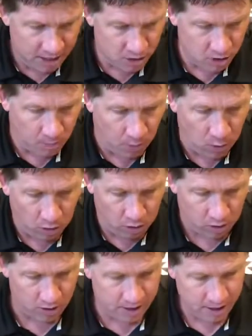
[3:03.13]
to the poor,
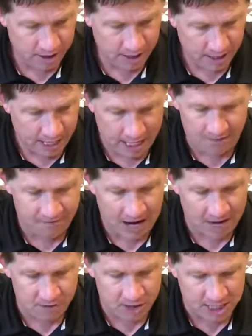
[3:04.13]
Lord. And if
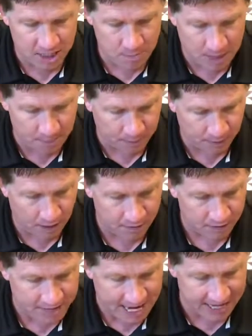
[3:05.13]
I have cheated people on
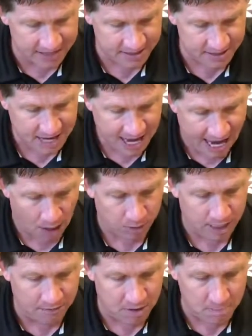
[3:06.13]
their taxes, I
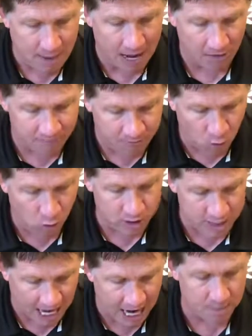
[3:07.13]
will give them back four
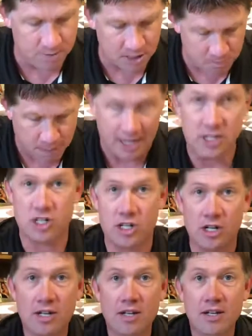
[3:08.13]
times as
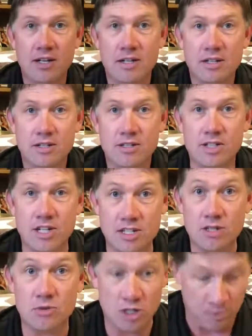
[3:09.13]
much."
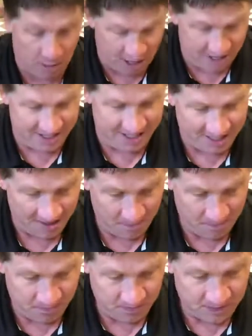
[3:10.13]
Jesus responded,
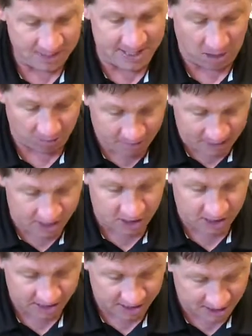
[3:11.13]

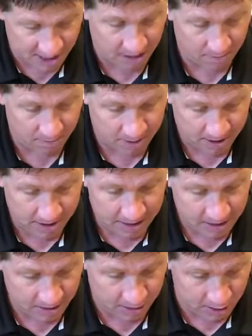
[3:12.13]
"Salvation has come
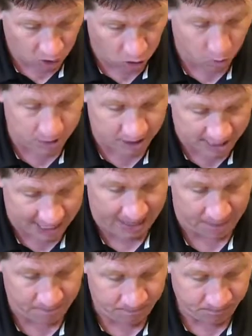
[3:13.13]
to this home
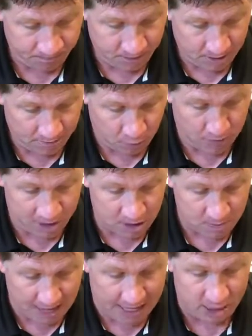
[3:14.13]
today, for
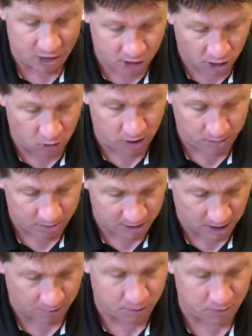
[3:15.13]
this man has shown
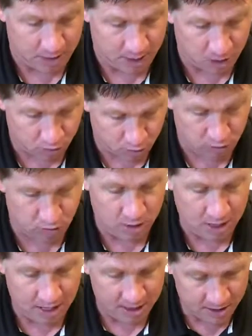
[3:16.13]
himself to be a
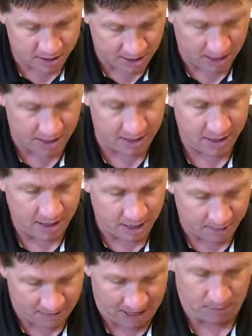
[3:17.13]
true son
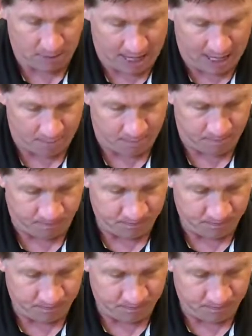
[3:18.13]
of Abraham.